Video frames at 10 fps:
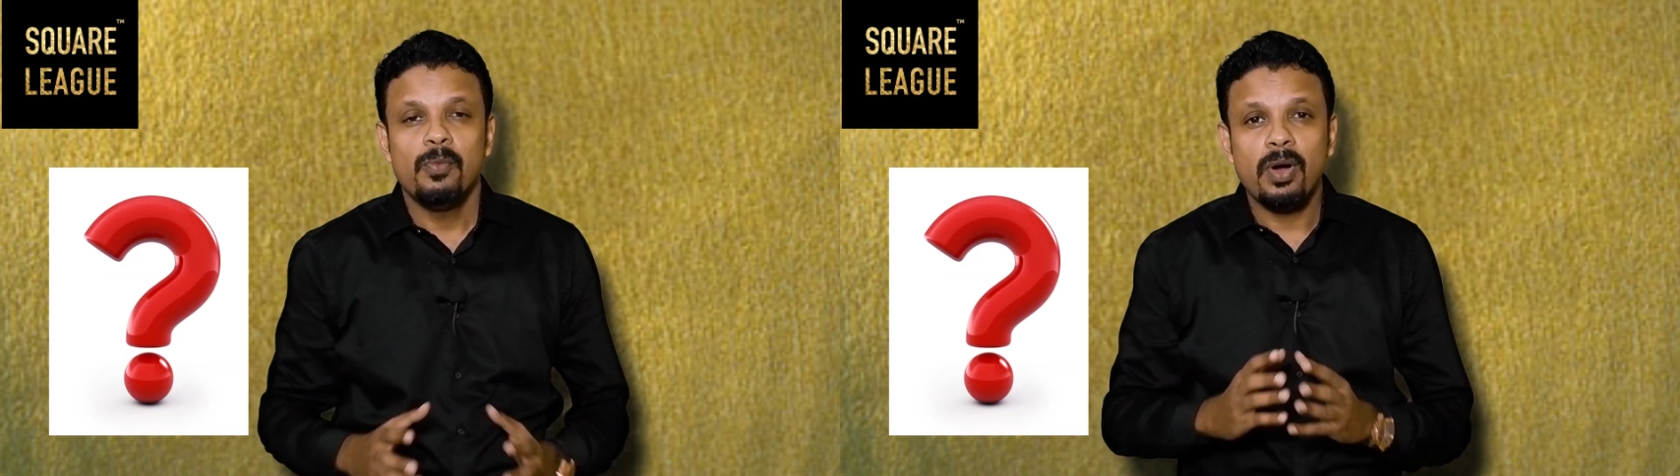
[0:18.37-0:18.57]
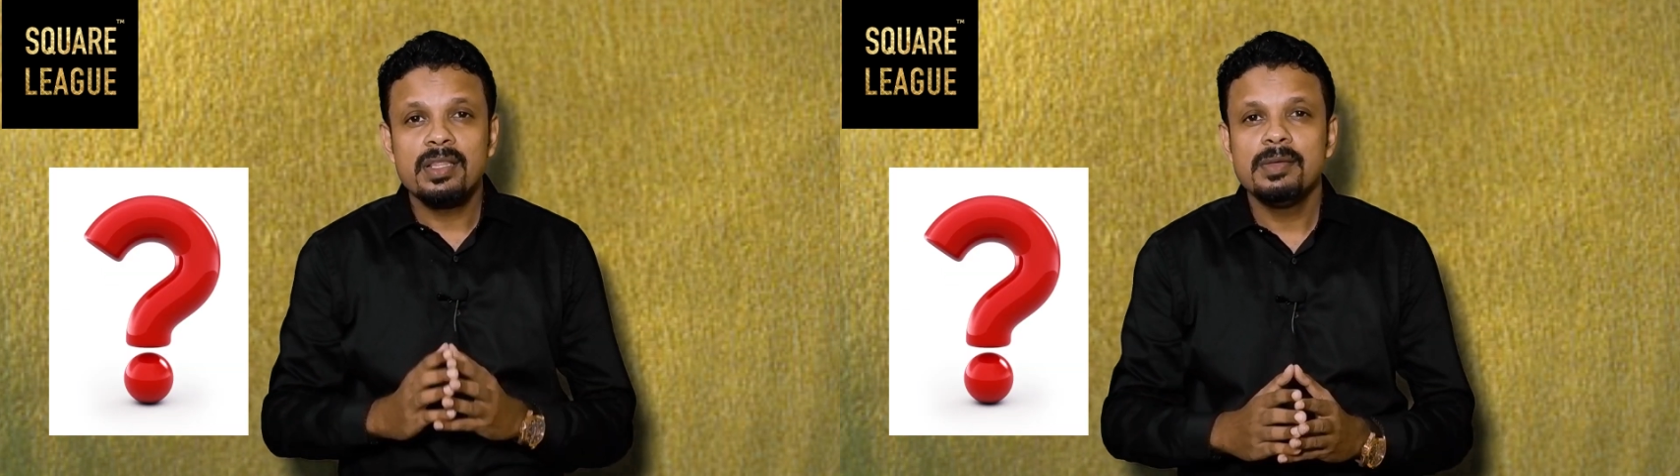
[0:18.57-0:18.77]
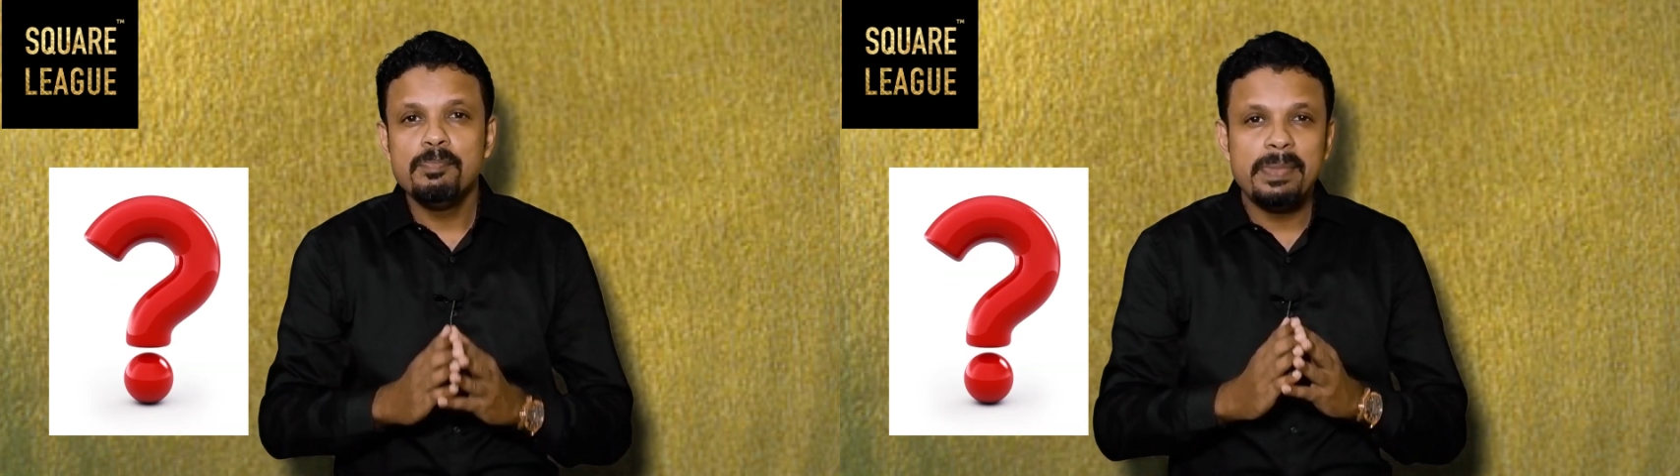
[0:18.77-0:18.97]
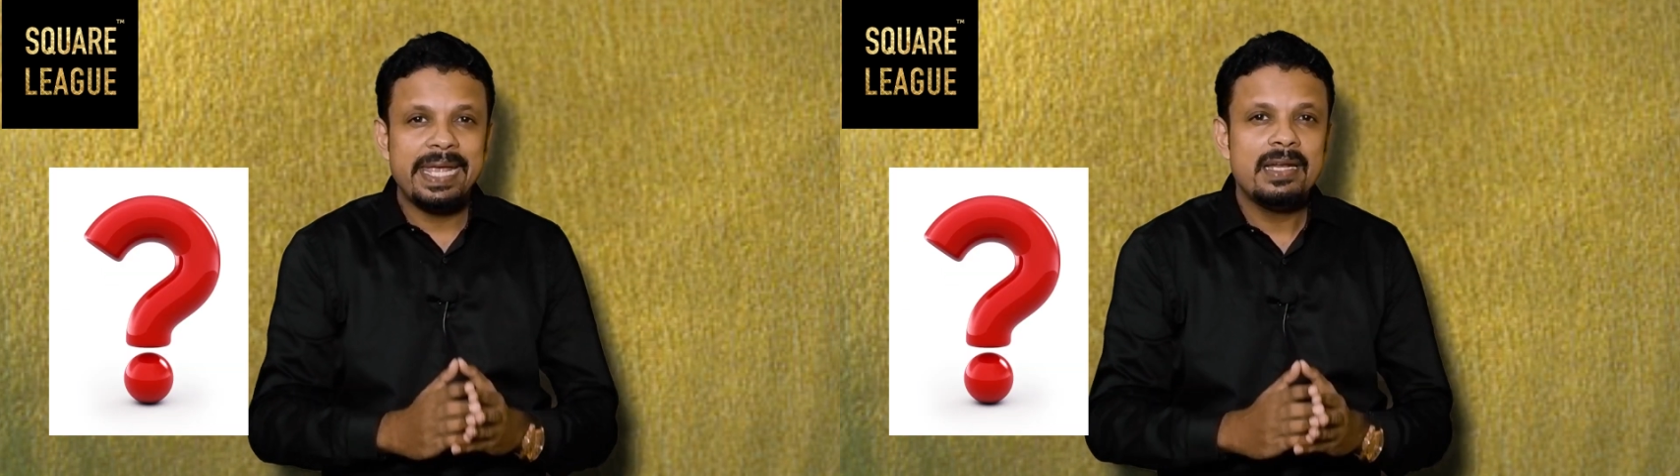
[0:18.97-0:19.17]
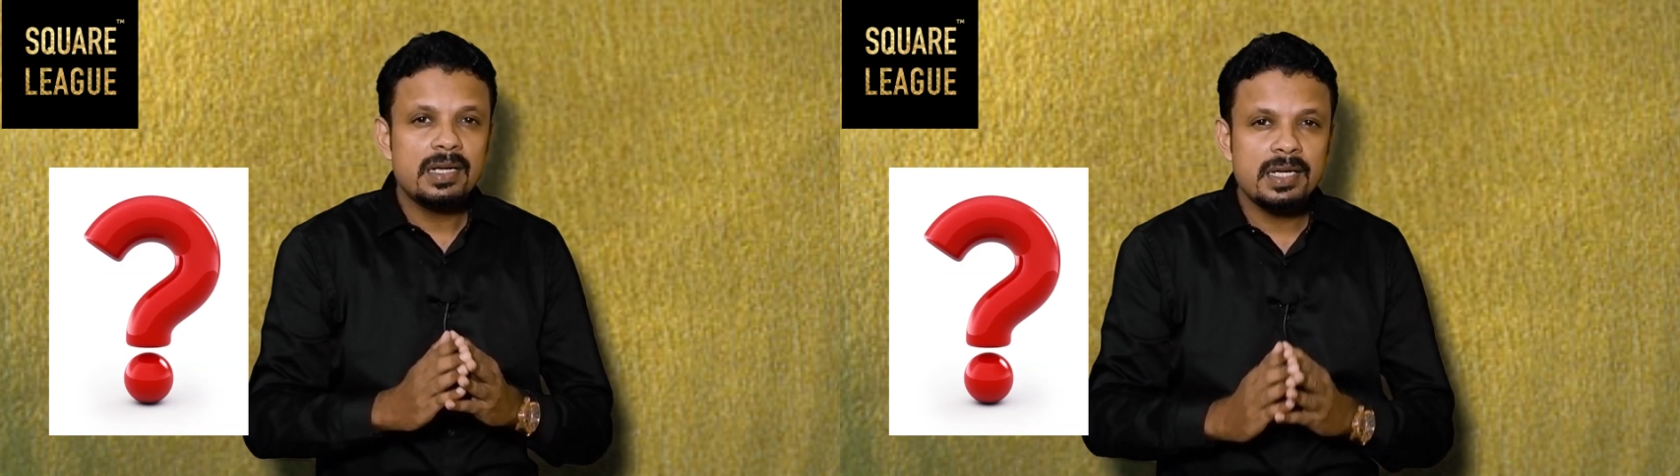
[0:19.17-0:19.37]
What are the
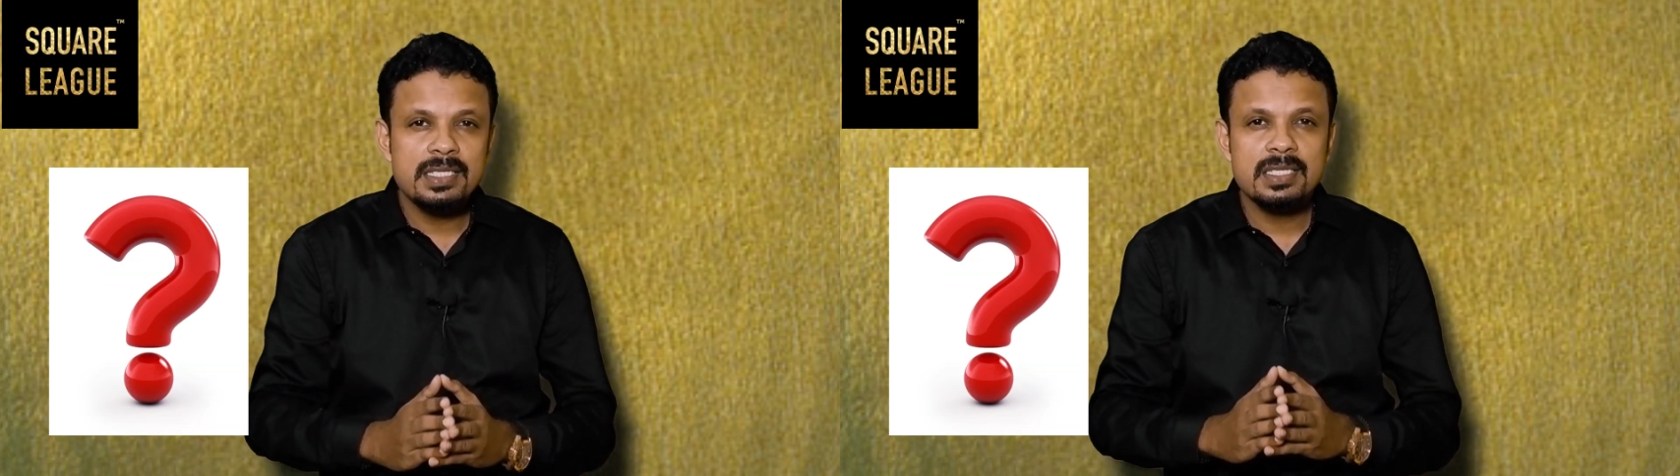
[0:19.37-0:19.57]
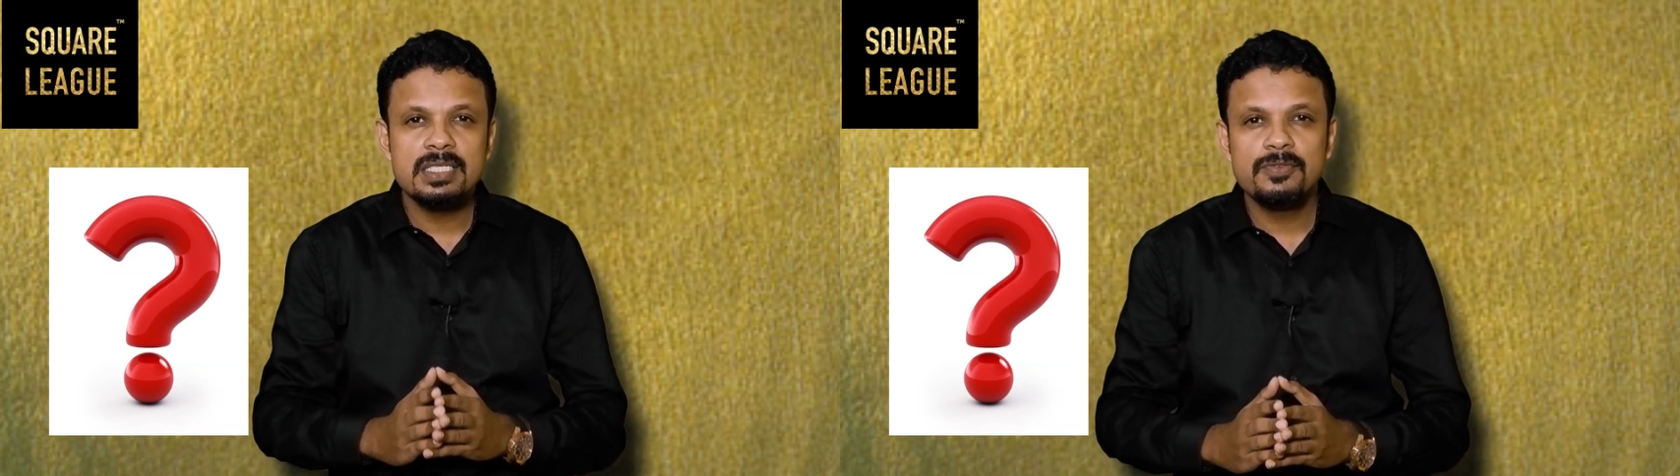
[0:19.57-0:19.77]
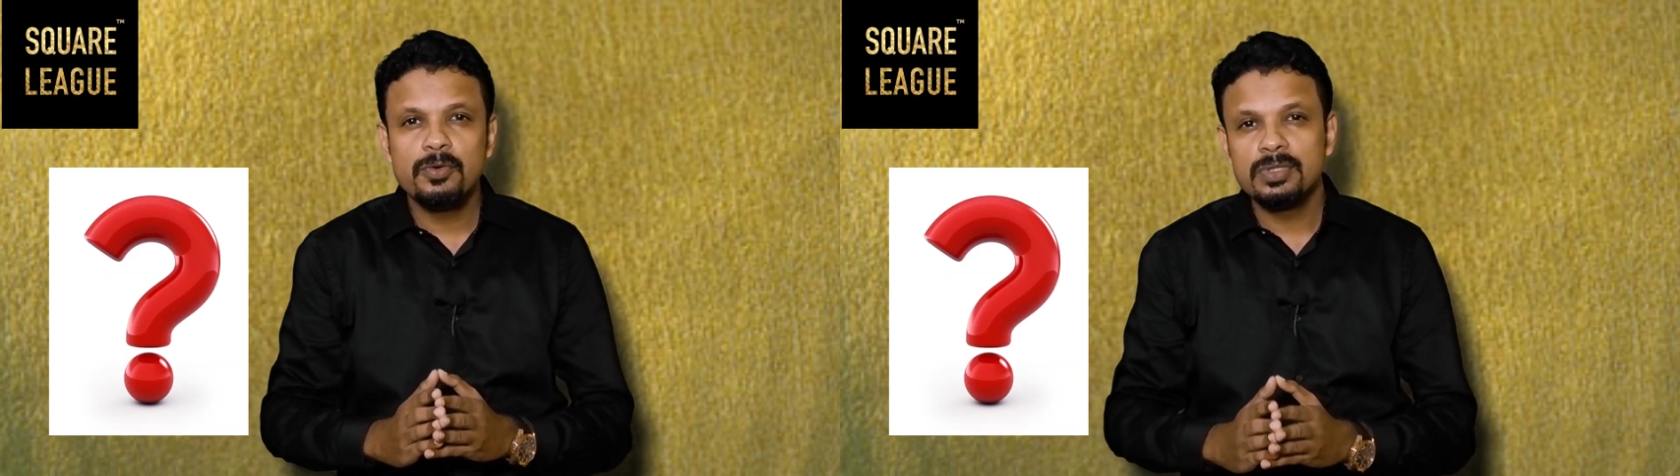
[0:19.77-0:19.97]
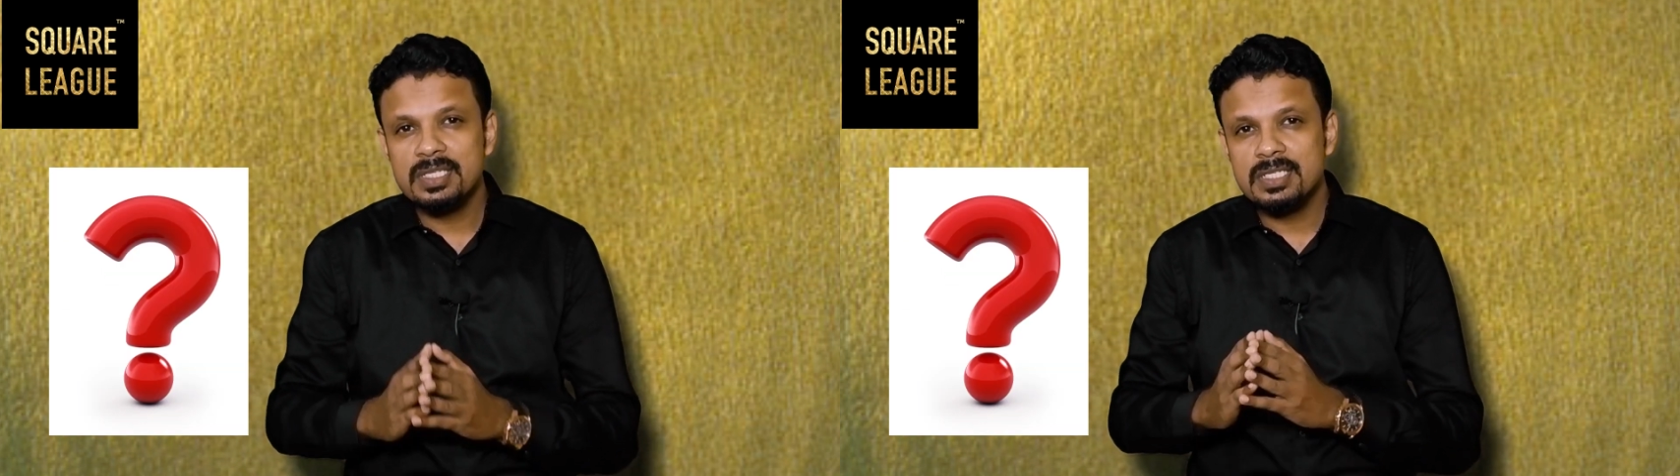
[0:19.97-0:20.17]
main reasons for this